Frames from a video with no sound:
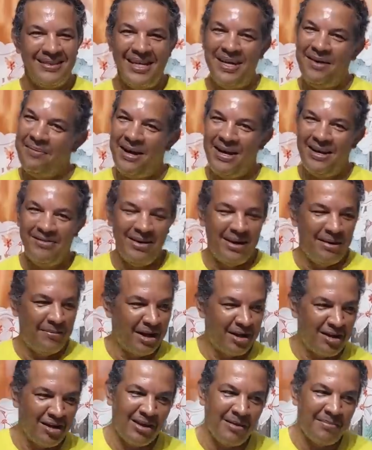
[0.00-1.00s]
Yeah, man. Well, let
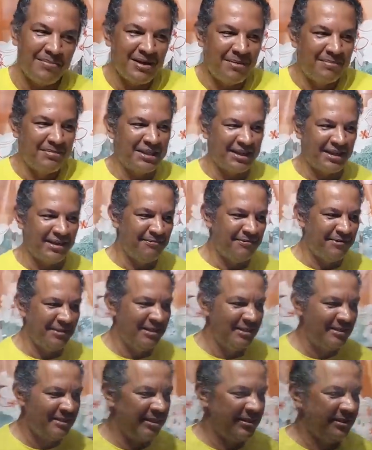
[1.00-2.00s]
me cut up some chicken for
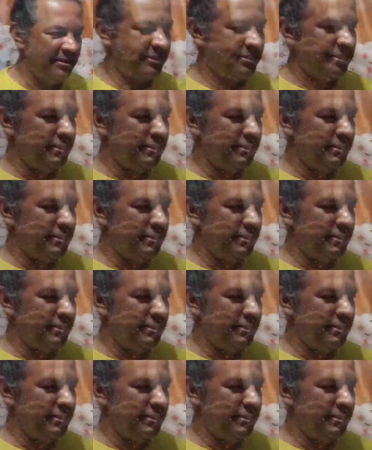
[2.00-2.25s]
these girls.